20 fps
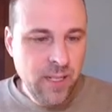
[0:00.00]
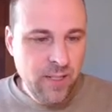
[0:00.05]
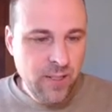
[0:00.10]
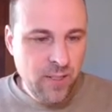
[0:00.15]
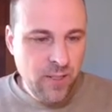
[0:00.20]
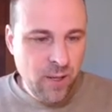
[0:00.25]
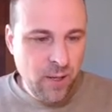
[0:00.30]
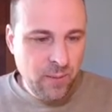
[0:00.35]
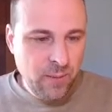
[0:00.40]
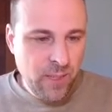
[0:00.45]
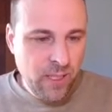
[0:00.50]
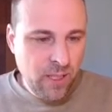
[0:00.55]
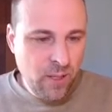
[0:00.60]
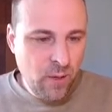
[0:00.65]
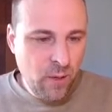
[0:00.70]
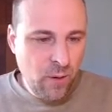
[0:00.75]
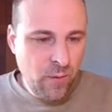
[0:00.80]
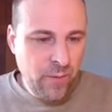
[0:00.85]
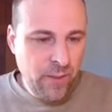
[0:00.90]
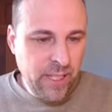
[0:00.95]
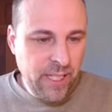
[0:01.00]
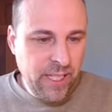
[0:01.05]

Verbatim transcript: So I'm going to go over